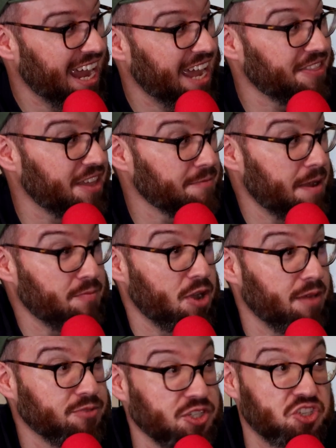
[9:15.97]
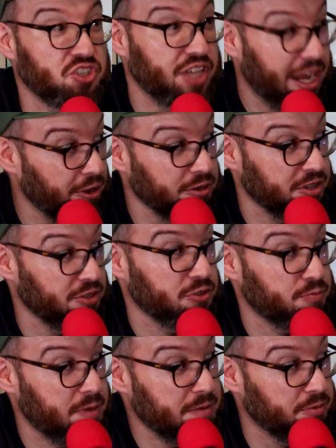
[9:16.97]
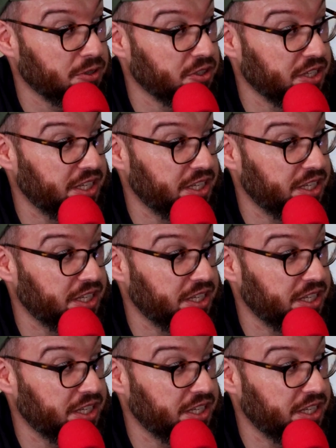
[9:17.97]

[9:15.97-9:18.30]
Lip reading: and then my mom just scared those people